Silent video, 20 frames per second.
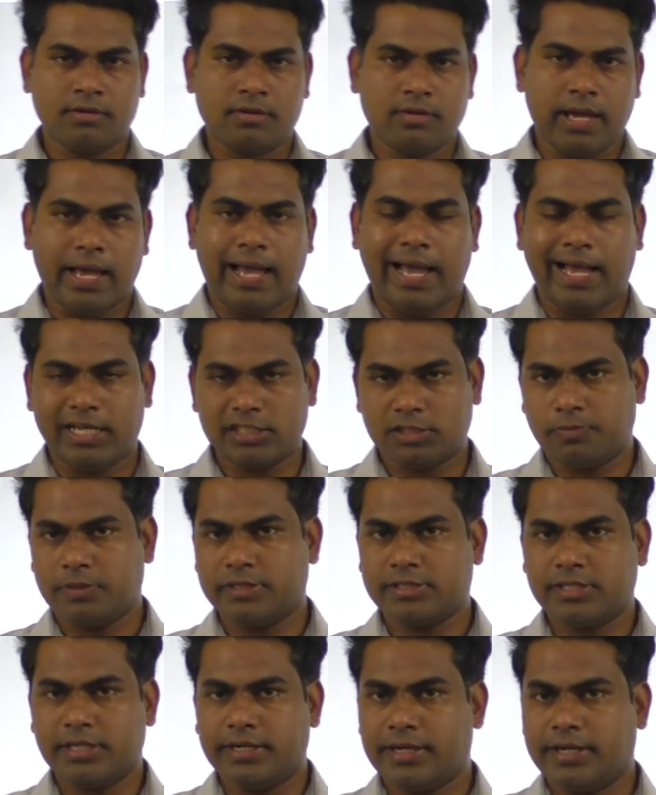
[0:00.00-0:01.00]
has
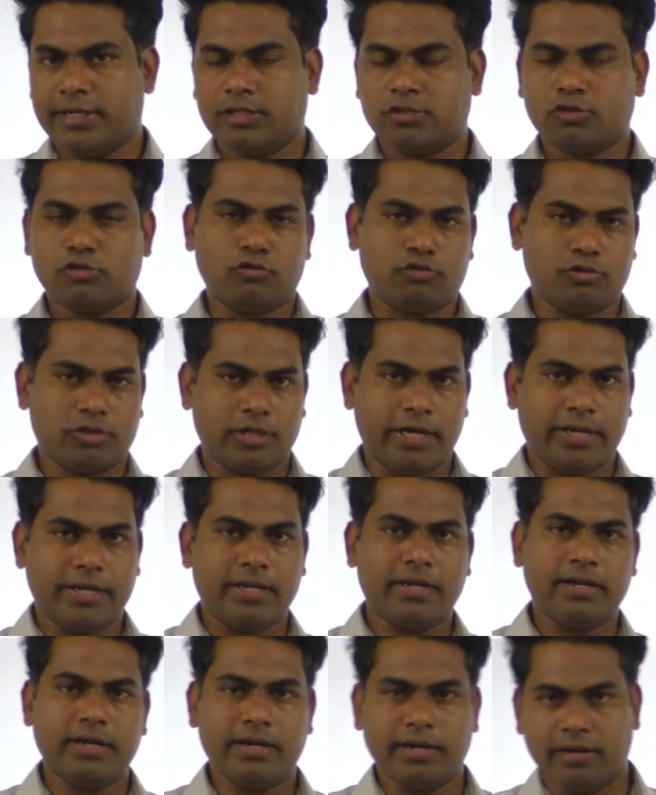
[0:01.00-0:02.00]
presented society
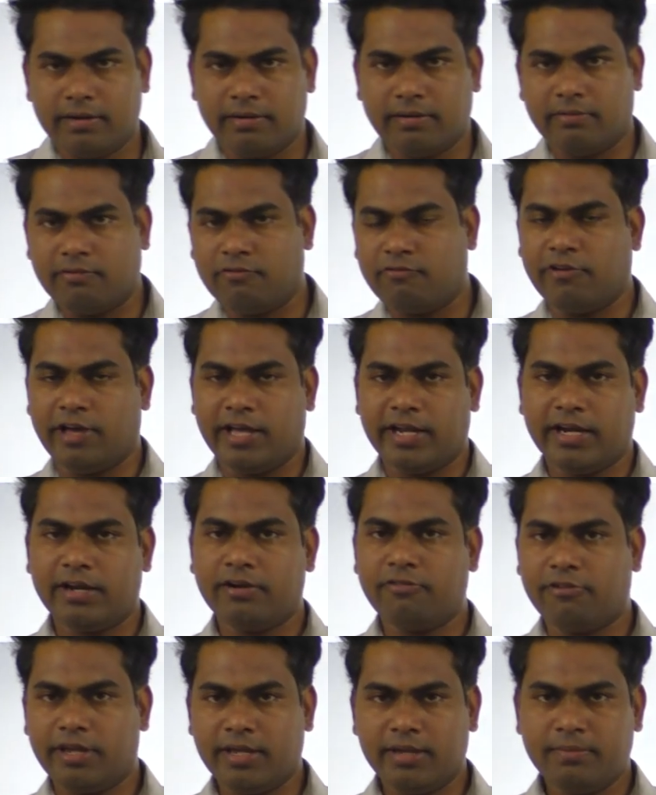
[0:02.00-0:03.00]
in a varied
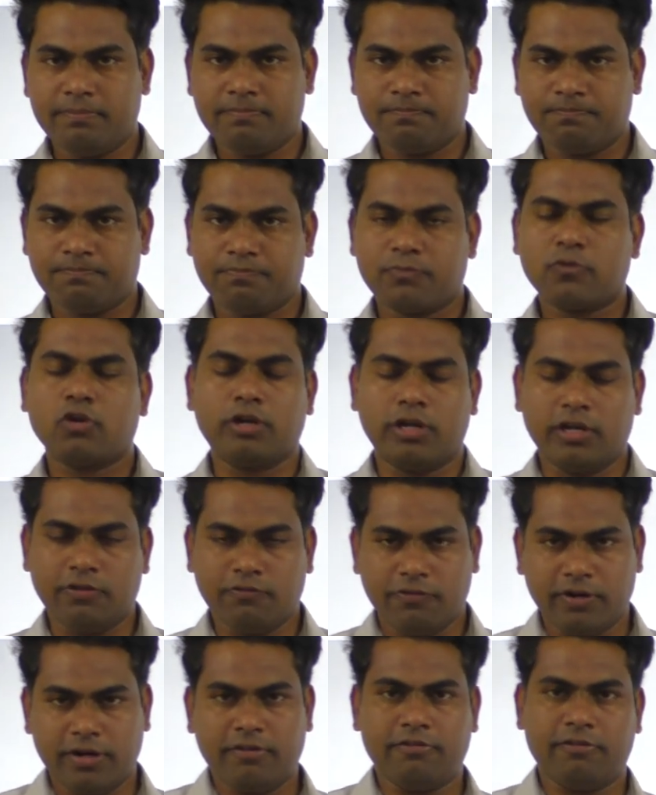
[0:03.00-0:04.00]
way or
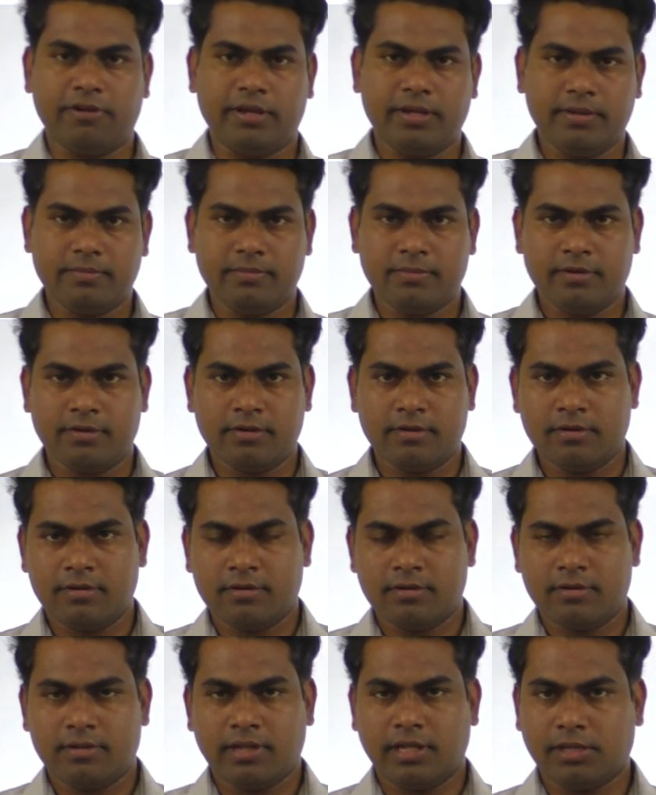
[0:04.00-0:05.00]
different way.
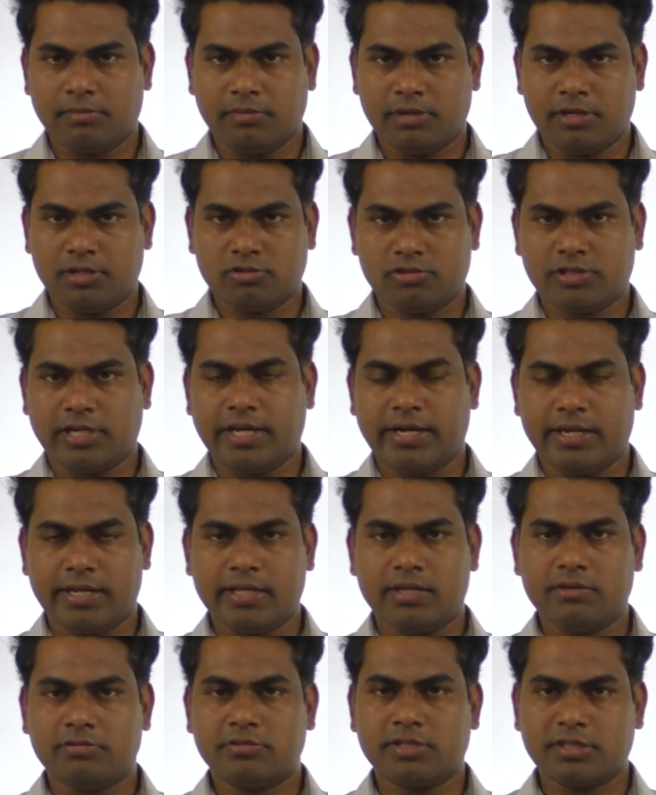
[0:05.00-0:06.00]
Nothing but society
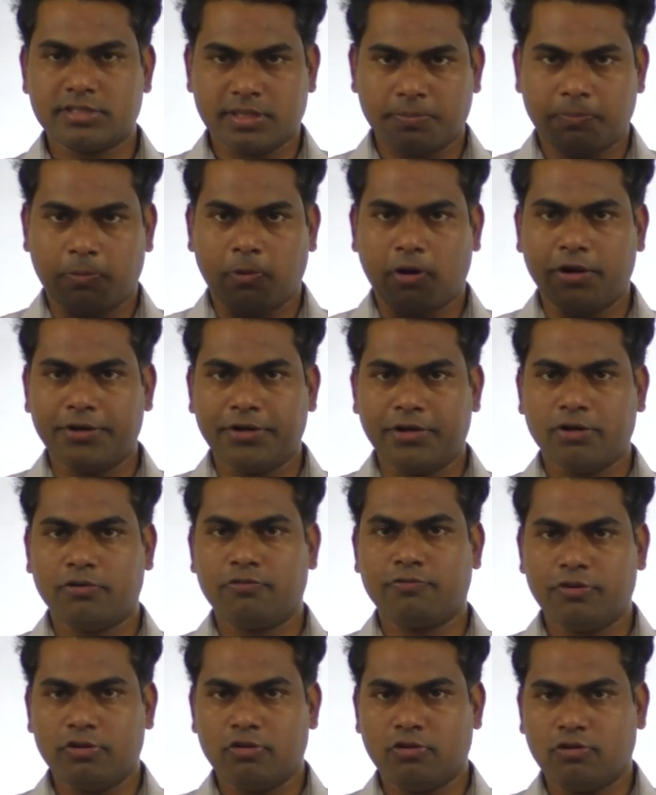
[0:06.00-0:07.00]
gives us a point of
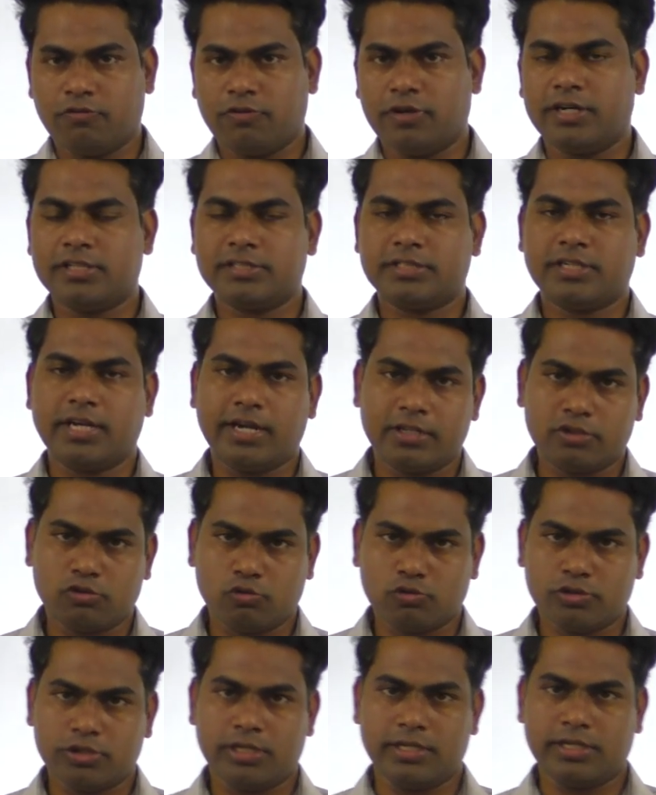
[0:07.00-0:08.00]
view of understanding
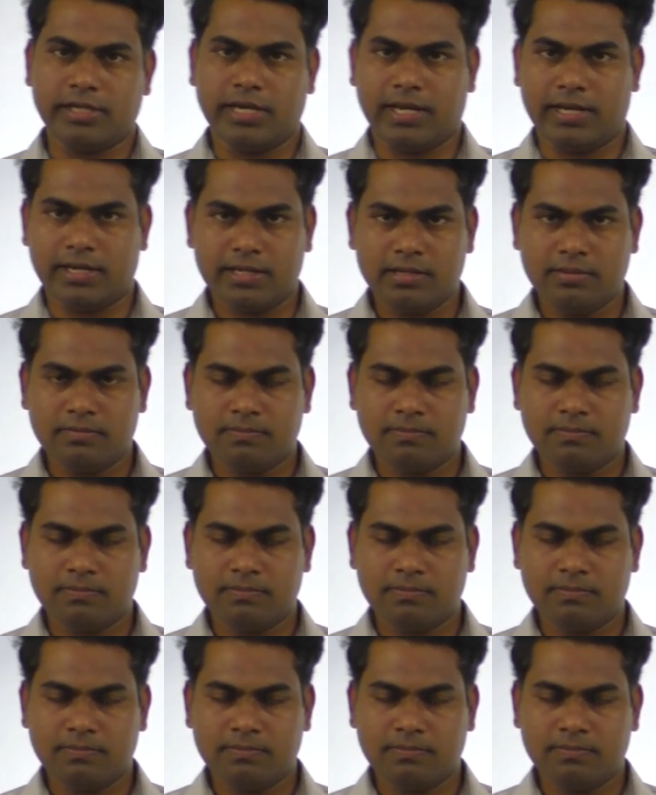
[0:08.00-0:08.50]
social reality.